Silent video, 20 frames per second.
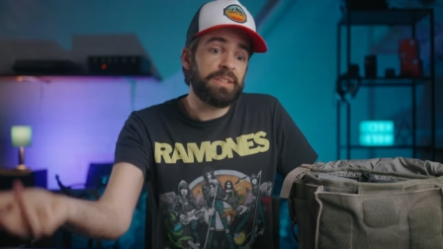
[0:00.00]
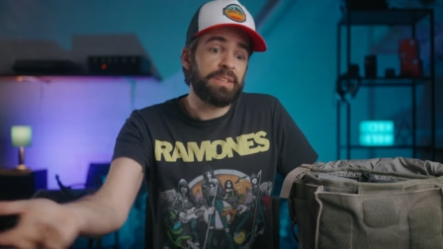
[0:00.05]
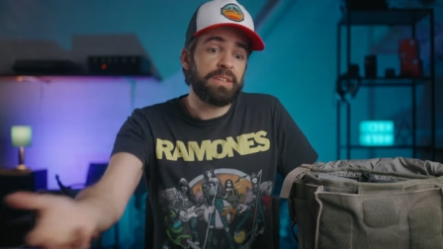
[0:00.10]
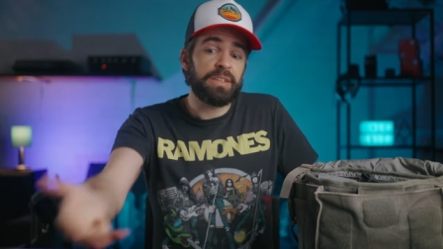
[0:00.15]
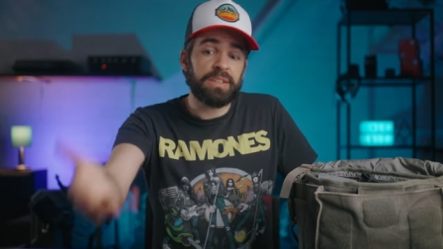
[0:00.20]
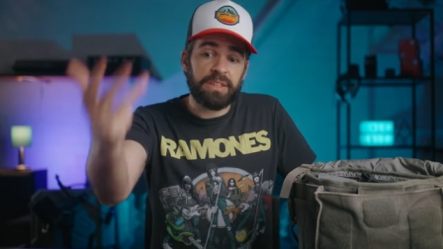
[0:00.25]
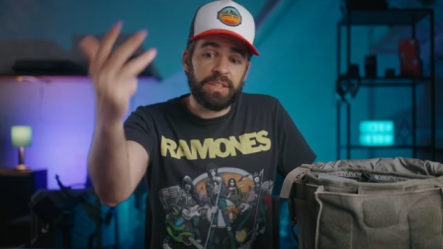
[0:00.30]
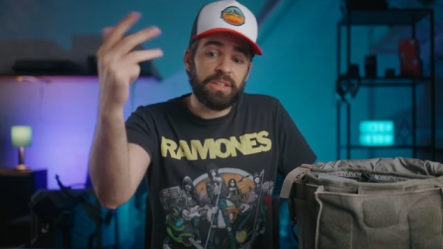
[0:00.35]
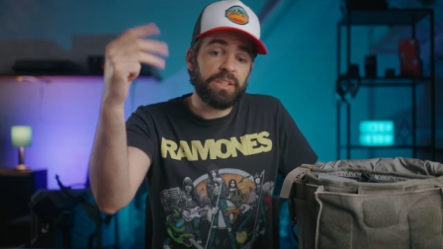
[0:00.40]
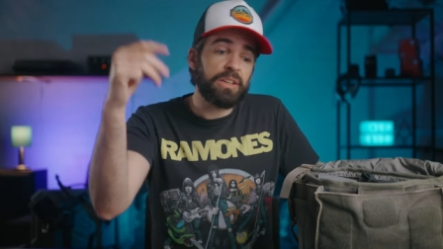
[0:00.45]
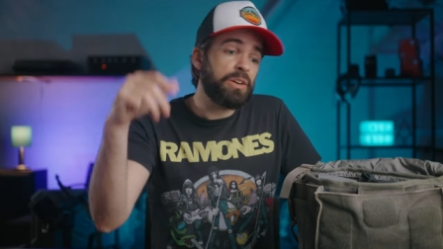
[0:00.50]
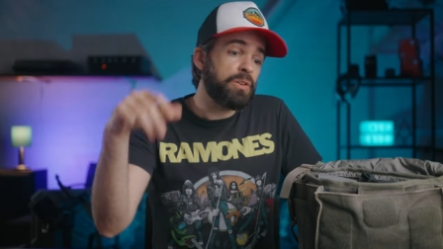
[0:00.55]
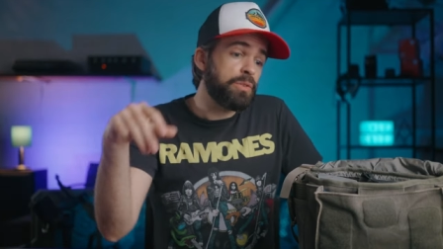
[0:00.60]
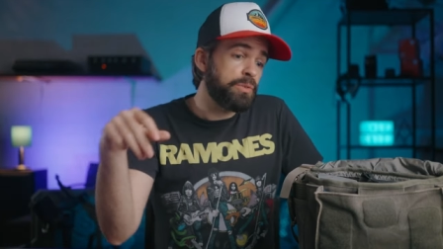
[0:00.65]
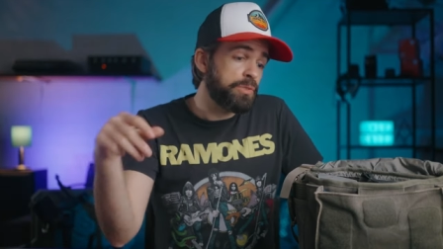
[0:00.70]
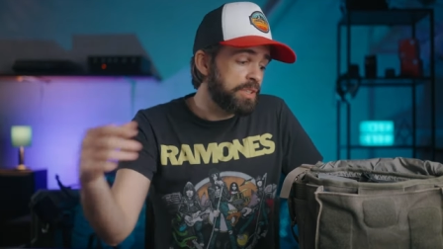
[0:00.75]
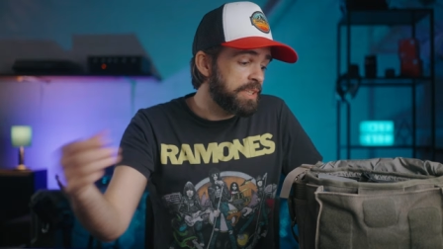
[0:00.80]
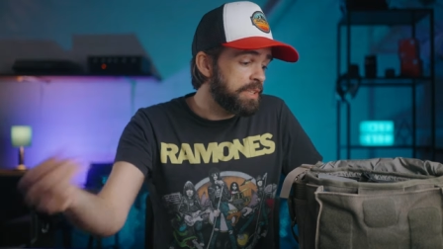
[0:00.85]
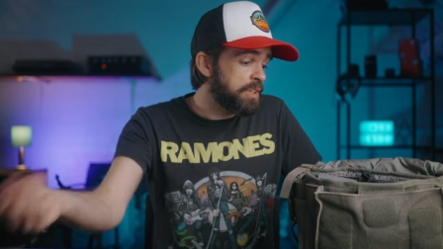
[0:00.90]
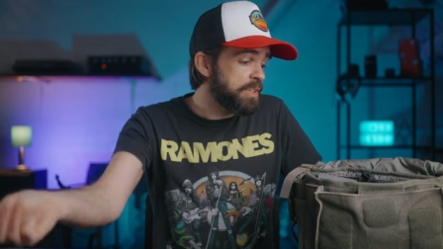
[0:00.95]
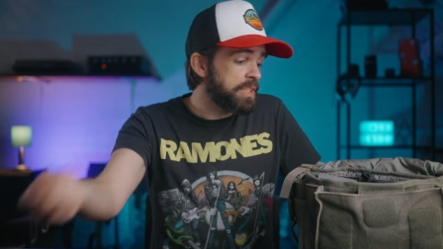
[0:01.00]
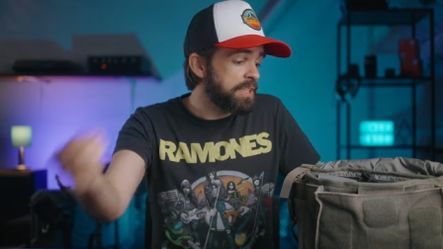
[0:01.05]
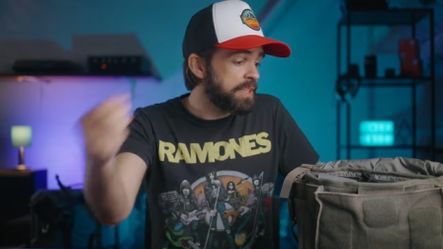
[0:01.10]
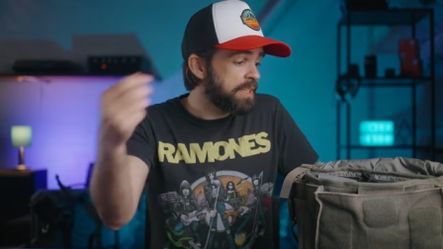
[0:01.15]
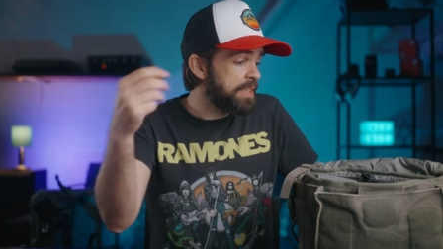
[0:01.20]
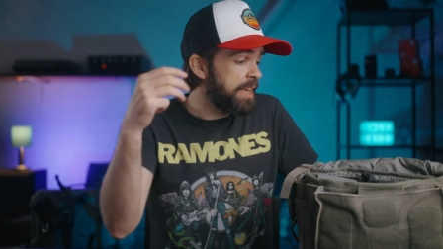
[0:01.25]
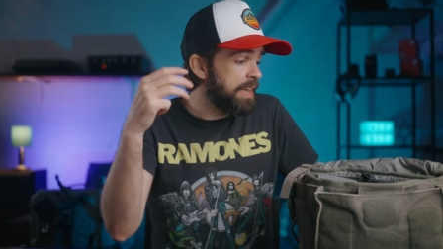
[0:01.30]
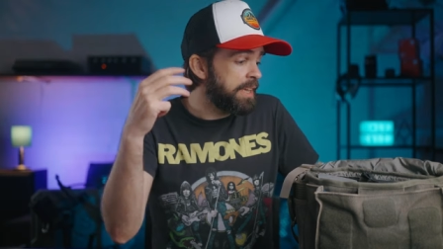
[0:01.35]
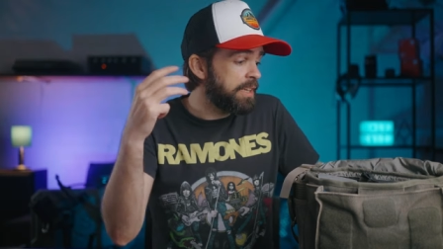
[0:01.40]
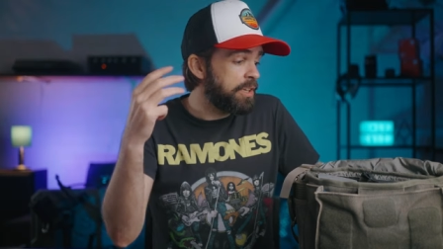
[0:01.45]
you know, doesn't
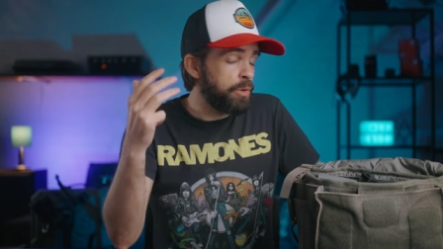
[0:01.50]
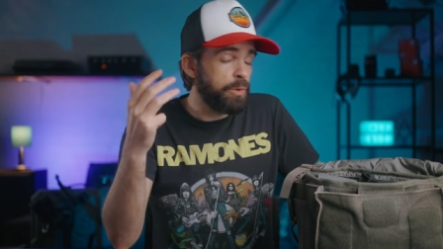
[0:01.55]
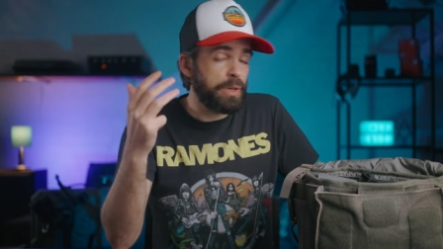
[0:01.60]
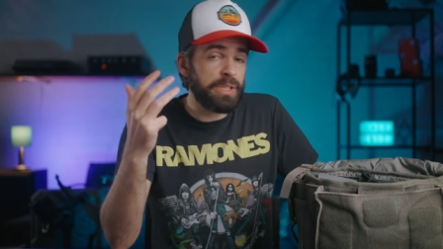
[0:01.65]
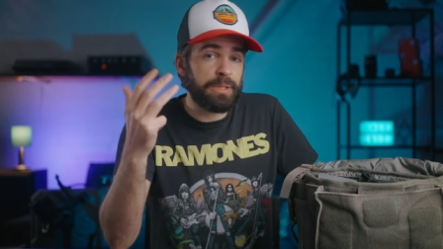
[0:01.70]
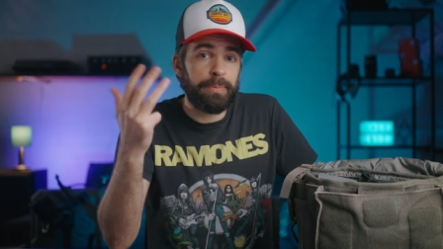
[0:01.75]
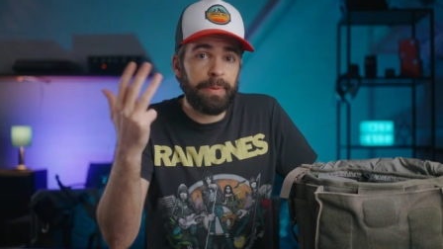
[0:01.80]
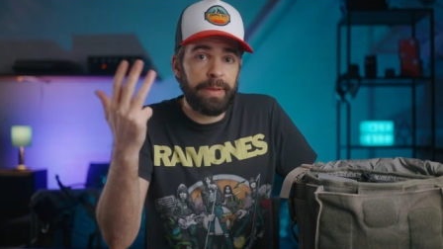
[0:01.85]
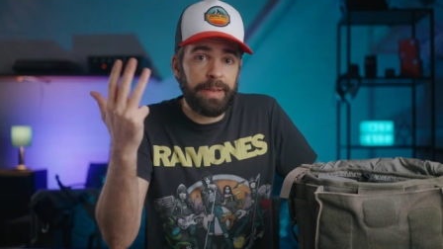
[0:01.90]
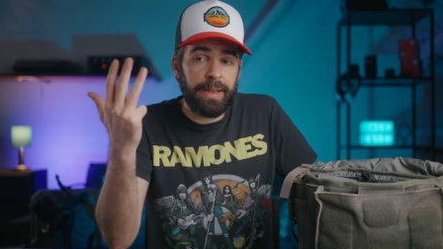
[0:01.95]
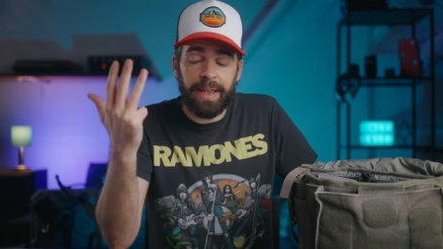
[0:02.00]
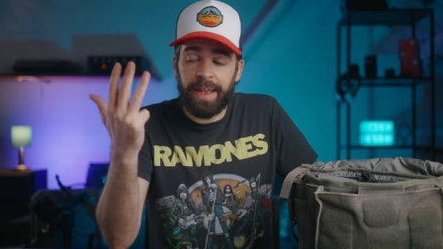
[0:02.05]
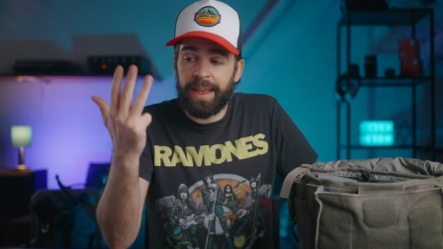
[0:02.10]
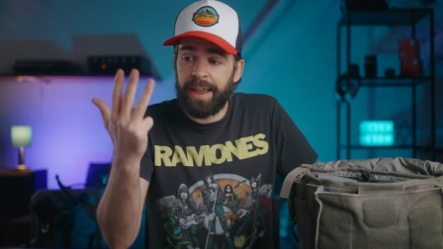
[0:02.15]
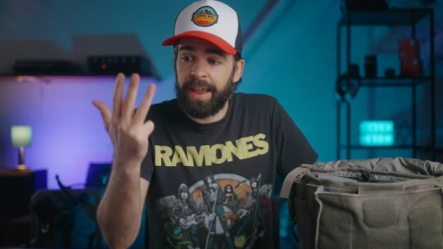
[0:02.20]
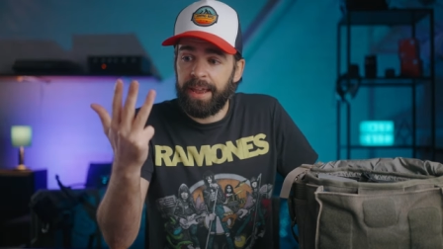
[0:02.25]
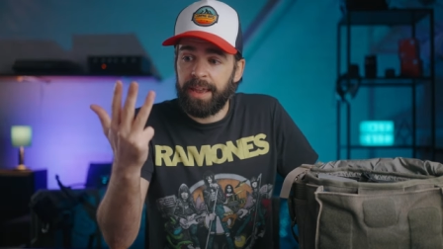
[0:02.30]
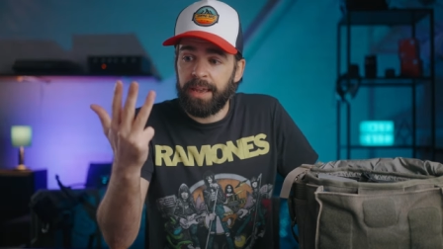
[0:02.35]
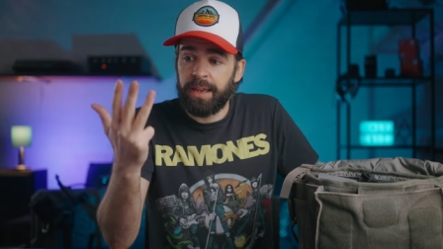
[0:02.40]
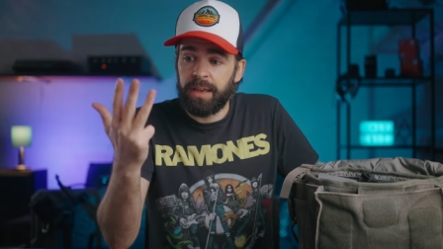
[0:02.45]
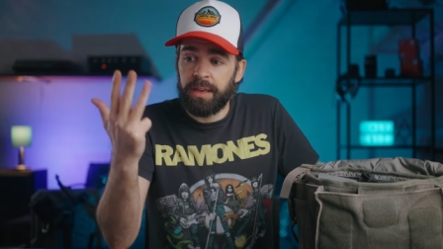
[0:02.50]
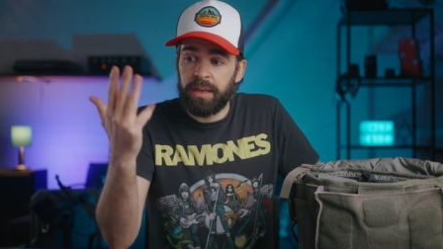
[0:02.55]
take USB-A.